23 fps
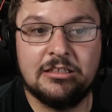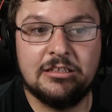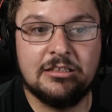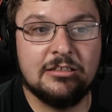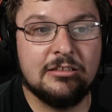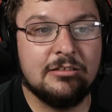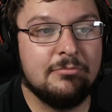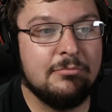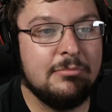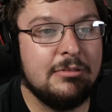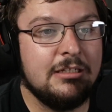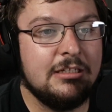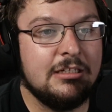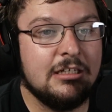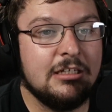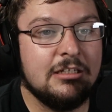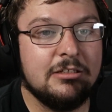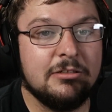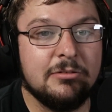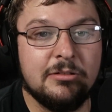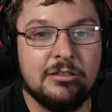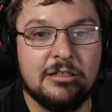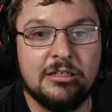me not
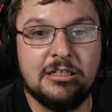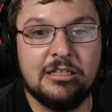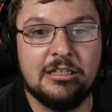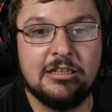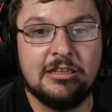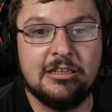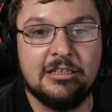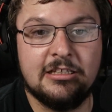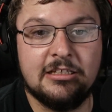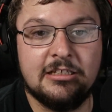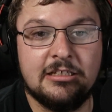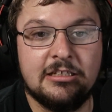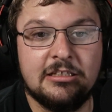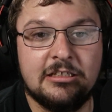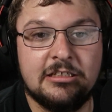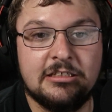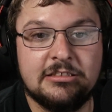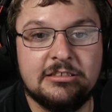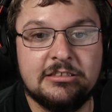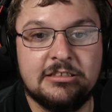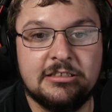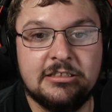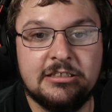doing anything. Let's
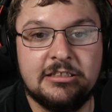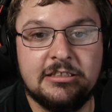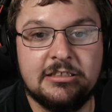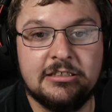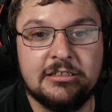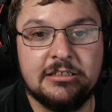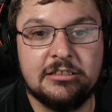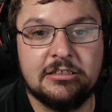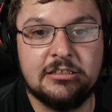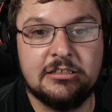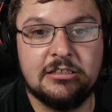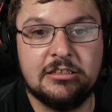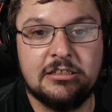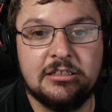see here.